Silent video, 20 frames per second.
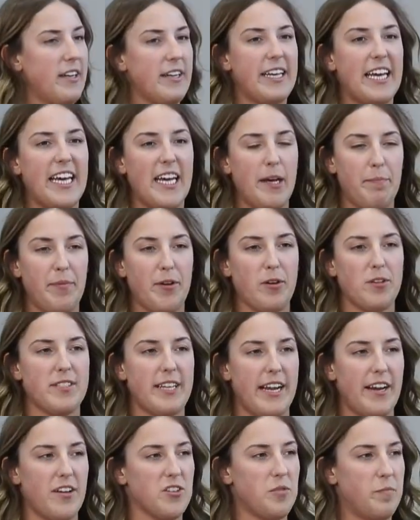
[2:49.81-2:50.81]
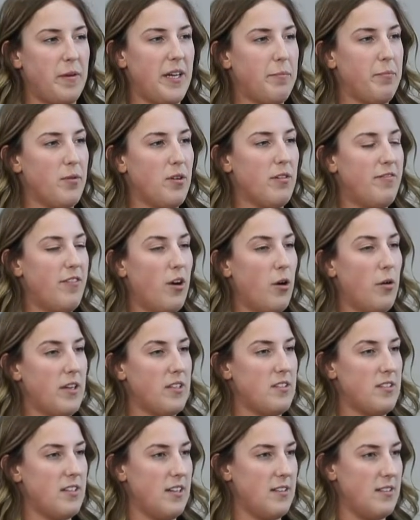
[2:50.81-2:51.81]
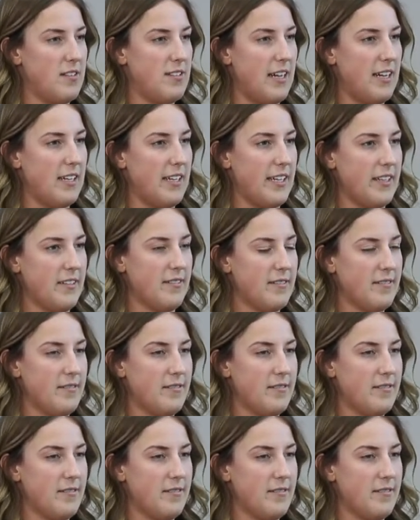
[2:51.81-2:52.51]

Keep your salespeople focused on selling.